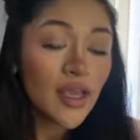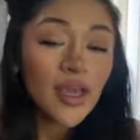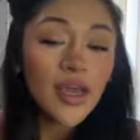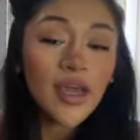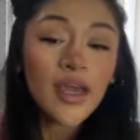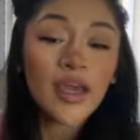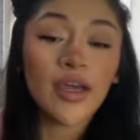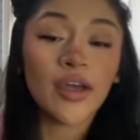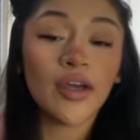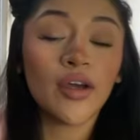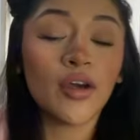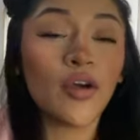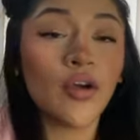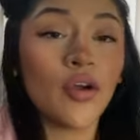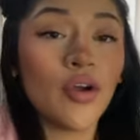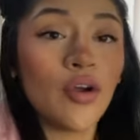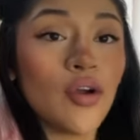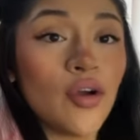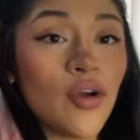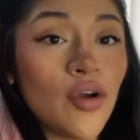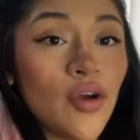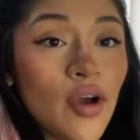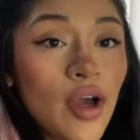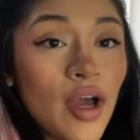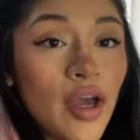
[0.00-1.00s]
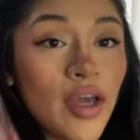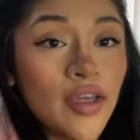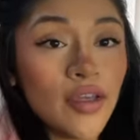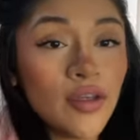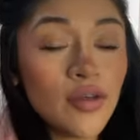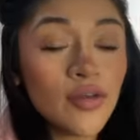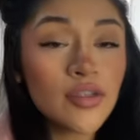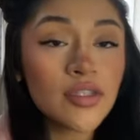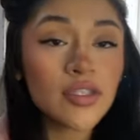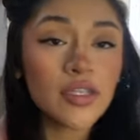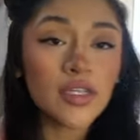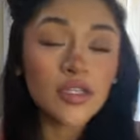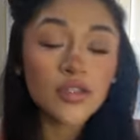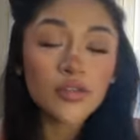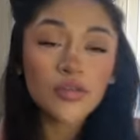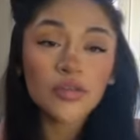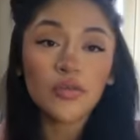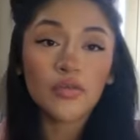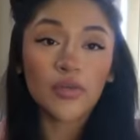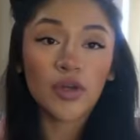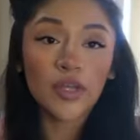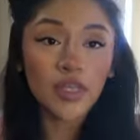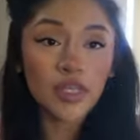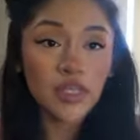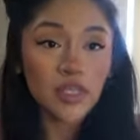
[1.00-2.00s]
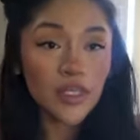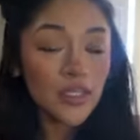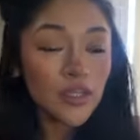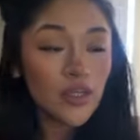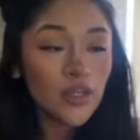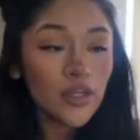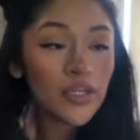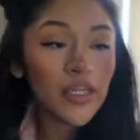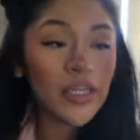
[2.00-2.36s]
and girl, I use this one right here.